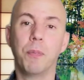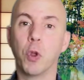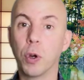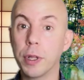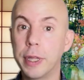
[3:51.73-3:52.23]

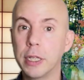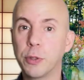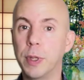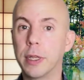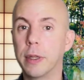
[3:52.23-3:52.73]
Other
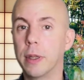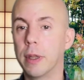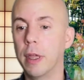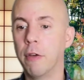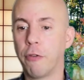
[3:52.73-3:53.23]
things with
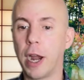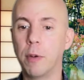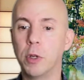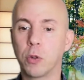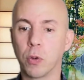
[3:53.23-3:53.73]

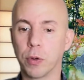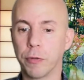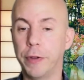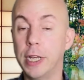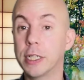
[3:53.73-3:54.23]
environment or the
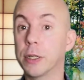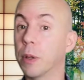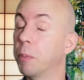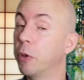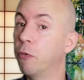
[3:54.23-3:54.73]
phase
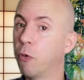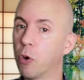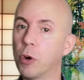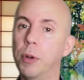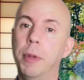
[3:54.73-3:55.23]

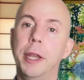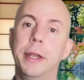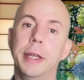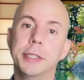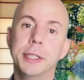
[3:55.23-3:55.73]
before
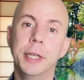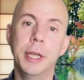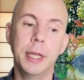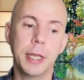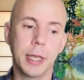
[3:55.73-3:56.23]
meditation
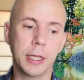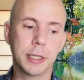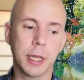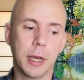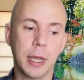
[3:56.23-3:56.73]

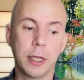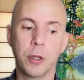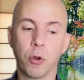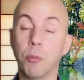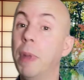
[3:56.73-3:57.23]
is like
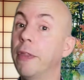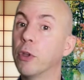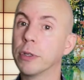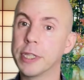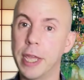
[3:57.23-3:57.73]
your
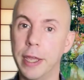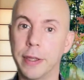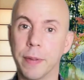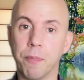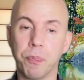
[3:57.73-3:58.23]
mental
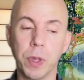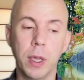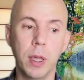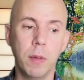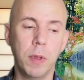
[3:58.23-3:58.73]
state.
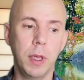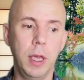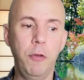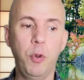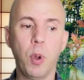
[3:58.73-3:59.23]

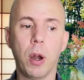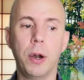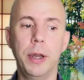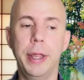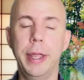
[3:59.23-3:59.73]
If you are